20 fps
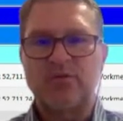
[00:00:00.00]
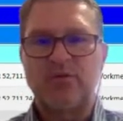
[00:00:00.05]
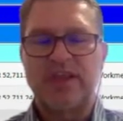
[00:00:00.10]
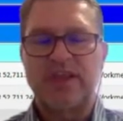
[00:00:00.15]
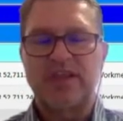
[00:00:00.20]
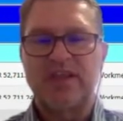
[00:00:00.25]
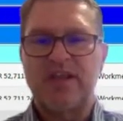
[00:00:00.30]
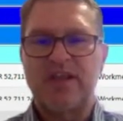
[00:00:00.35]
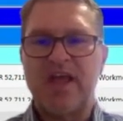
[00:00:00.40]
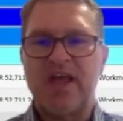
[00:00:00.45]
We
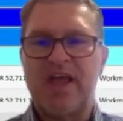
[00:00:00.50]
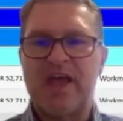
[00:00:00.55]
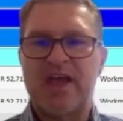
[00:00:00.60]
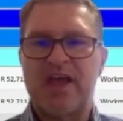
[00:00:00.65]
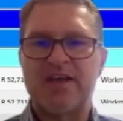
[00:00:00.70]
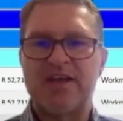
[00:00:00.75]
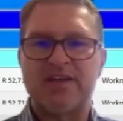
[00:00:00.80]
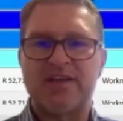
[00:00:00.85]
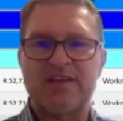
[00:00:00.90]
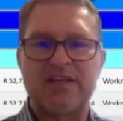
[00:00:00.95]
can
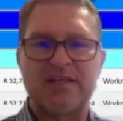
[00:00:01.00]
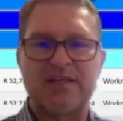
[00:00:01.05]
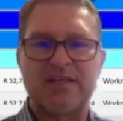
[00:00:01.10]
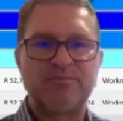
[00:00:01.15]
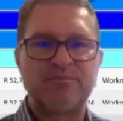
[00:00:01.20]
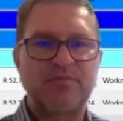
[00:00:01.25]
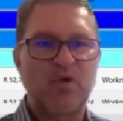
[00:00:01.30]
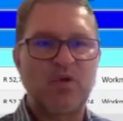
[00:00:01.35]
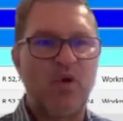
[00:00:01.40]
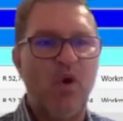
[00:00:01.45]
add
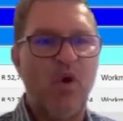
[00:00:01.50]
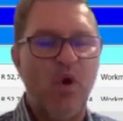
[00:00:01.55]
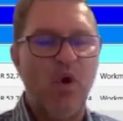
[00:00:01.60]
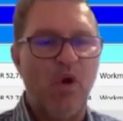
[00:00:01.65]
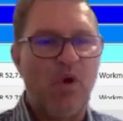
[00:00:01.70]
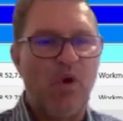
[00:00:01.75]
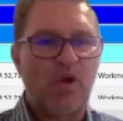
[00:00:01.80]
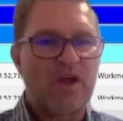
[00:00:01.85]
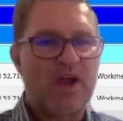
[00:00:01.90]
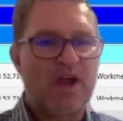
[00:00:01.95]

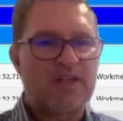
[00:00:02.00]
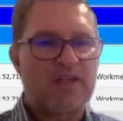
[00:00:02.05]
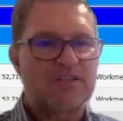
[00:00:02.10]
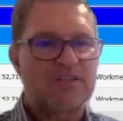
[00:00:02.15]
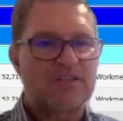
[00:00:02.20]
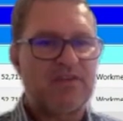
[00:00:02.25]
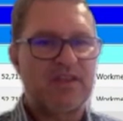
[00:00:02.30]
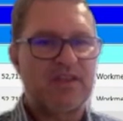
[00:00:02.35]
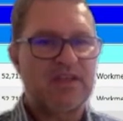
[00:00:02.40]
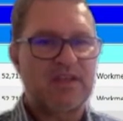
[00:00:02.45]
all kinds
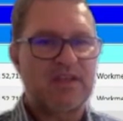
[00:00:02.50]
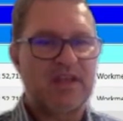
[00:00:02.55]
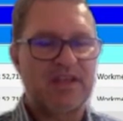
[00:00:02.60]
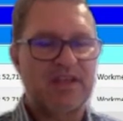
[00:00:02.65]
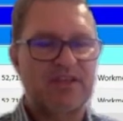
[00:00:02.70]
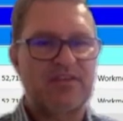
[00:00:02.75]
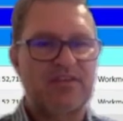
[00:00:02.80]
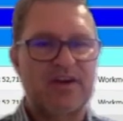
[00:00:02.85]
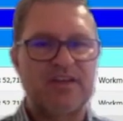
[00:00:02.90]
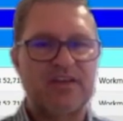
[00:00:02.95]
of other
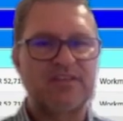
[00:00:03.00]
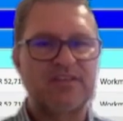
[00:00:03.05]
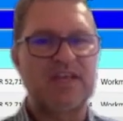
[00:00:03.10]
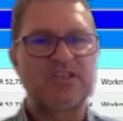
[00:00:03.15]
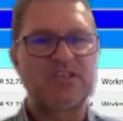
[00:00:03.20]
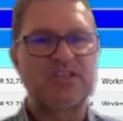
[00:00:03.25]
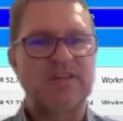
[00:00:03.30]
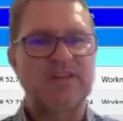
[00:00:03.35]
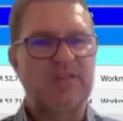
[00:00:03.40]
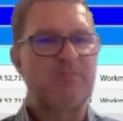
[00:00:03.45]

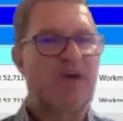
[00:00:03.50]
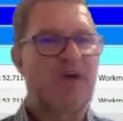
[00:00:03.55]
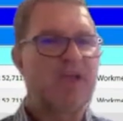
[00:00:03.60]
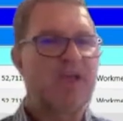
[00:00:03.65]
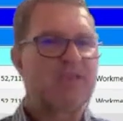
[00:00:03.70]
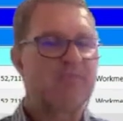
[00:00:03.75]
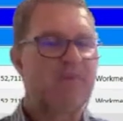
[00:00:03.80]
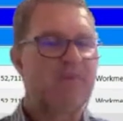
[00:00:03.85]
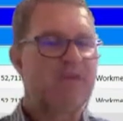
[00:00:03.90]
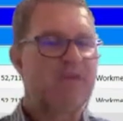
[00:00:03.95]
categorization that
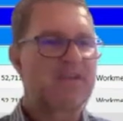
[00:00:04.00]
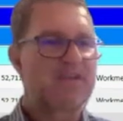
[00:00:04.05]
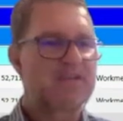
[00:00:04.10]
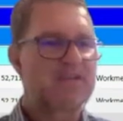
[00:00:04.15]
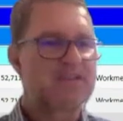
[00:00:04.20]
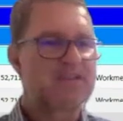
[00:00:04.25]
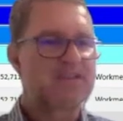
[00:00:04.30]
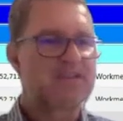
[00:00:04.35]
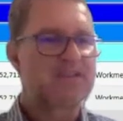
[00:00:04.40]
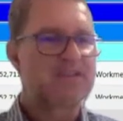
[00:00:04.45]
might make
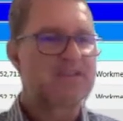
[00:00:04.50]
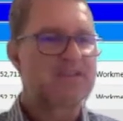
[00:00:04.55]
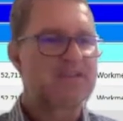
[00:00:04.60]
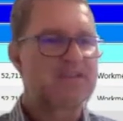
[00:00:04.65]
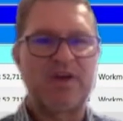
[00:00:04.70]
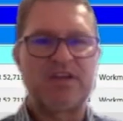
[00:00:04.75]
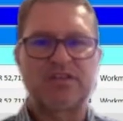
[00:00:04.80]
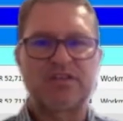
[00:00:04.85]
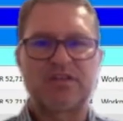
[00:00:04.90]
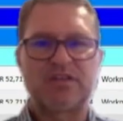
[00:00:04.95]
this
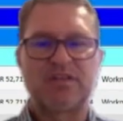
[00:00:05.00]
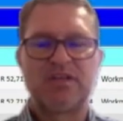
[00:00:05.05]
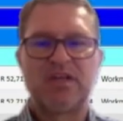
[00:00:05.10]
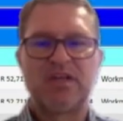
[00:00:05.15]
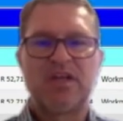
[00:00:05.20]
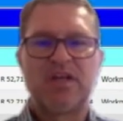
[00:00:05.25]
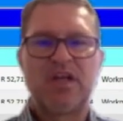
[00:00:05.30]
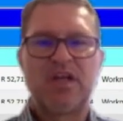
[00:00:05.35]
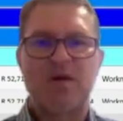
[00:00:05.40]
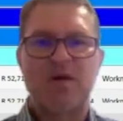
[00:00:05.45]
information
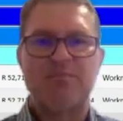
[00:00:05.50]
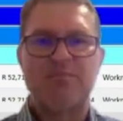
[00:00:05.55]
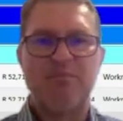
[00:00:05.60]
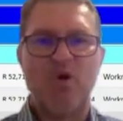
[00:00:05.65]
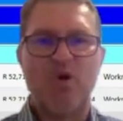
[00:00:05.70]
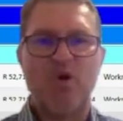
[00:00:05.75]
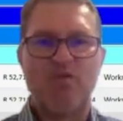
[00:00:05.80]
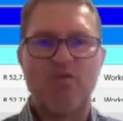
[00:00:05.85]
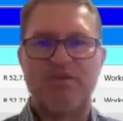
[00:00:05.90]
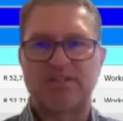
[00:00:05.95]

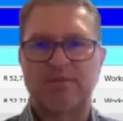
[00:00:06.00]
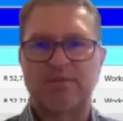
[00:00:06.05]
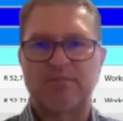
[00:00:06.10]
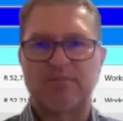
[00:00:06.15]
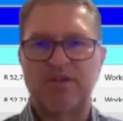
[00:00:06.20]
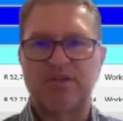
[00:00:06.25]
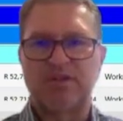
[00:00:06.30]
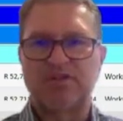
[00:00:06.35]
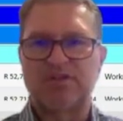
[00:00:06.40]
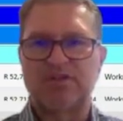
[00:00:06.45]
more
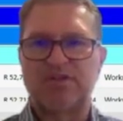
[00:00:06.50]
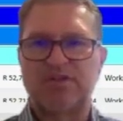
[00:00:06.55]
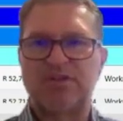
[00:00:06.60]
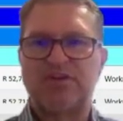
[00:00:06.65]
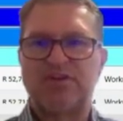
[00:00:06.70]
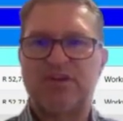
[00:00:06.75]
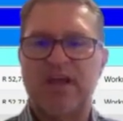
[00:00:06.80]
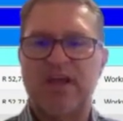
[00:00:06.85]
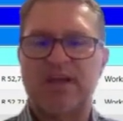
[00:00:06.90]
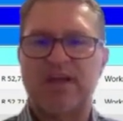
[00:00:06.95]
visible to
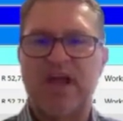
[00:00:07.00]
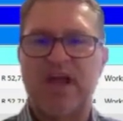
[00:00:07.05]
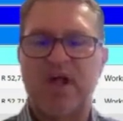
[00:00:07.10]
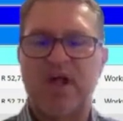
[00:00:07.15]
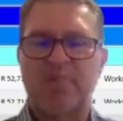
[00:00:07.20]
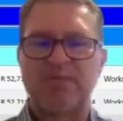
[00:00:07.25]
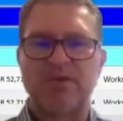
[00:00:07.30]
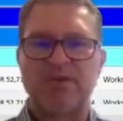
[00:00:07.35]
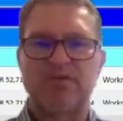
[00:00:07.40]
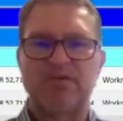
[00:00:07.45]
you and
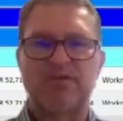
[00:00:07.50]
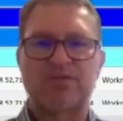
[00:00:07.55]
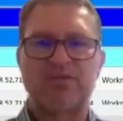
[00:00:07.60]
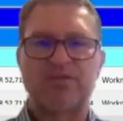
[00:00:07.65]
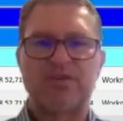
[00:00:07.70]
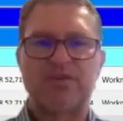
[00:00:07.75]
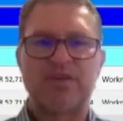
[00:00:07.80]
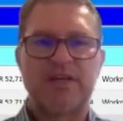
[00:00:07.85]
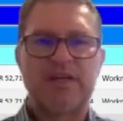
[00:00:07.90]
help you to